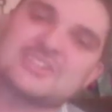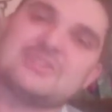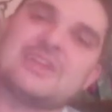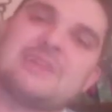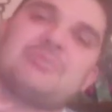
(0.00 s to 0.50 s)

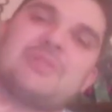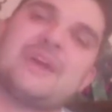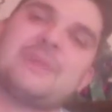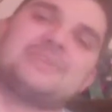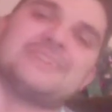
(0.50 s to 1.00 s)
They play
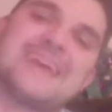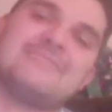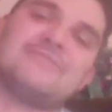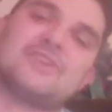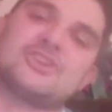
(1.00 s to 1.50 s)
a pretend
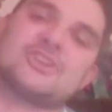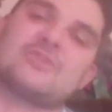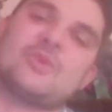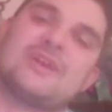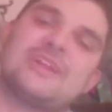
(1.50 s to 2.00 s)
version of
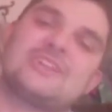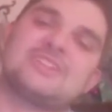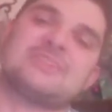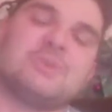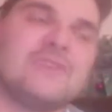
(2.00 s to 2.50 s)
Quidditch in
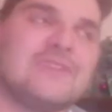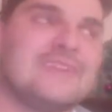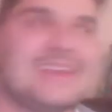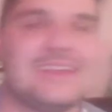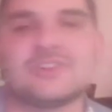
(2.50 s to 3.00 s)
the movie
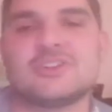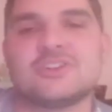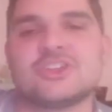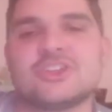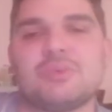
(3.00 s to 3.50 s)
The
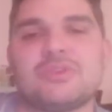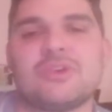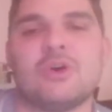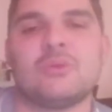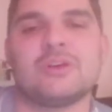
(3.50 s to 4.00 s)
Internship with
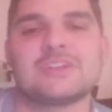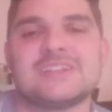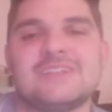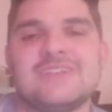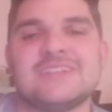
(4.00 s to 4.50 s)
Owen Wilson
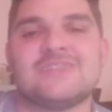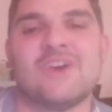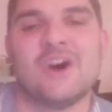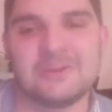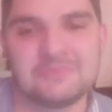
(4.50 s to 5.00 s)
and Vince
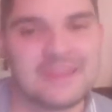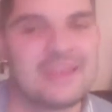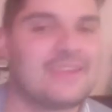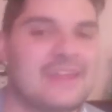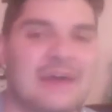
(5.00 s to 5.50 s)
Vaughn.
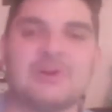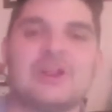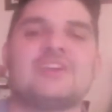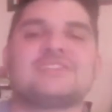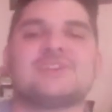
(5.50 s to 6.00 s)
That one
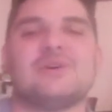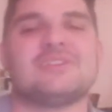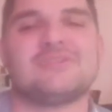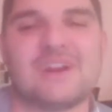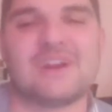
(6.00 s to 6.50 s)
also
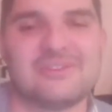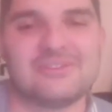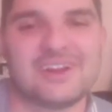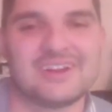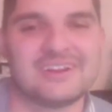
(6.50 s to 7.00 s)
was very
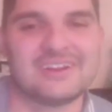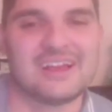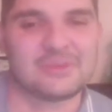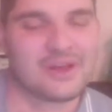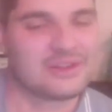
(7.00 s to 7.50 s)
fun as well.